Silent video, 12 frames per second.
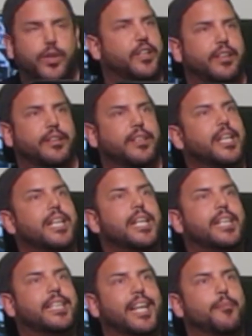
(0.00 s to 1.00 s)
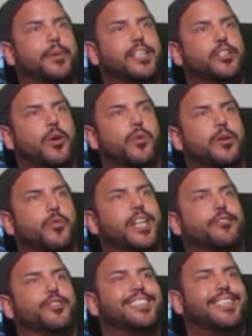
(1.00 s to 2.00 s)
We're good. But you know what?
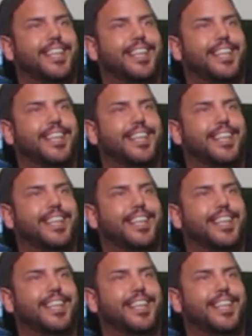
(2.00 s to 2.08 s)
Whatever it